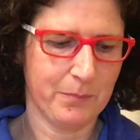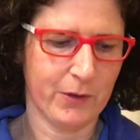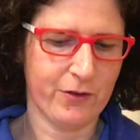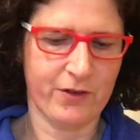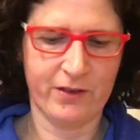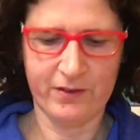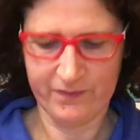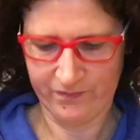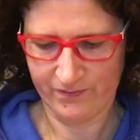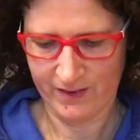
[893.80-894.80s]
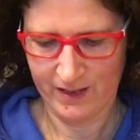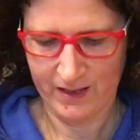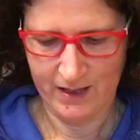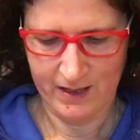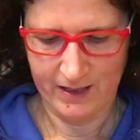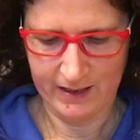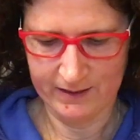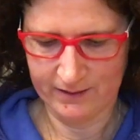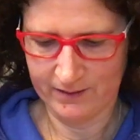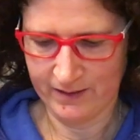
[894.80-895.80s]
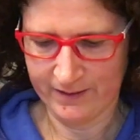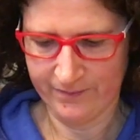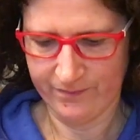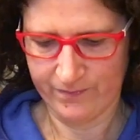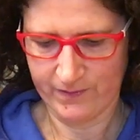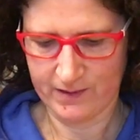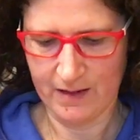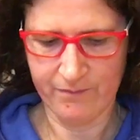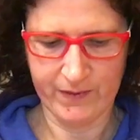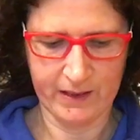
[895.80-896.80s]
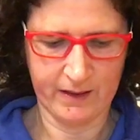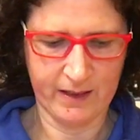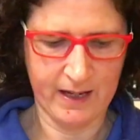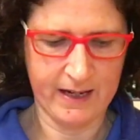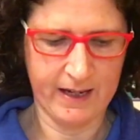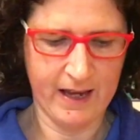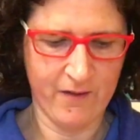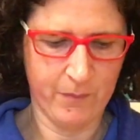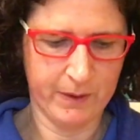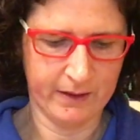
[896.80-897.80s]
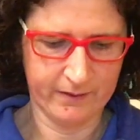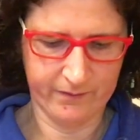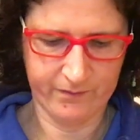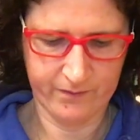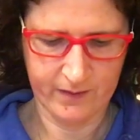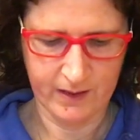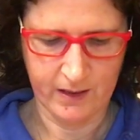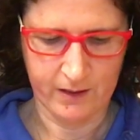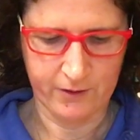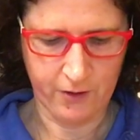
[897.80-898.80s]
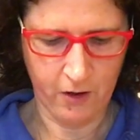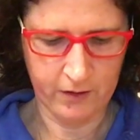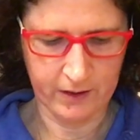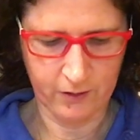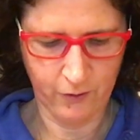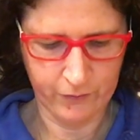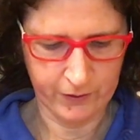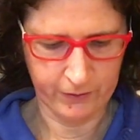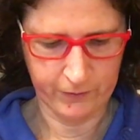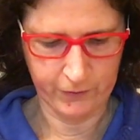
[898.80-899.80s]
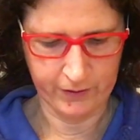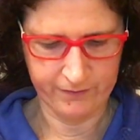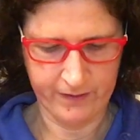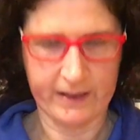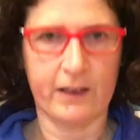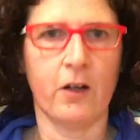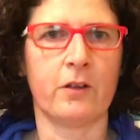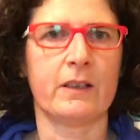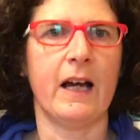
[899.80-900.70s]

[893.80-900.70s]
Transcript: purchase is uh, something I have been drawing over for a very long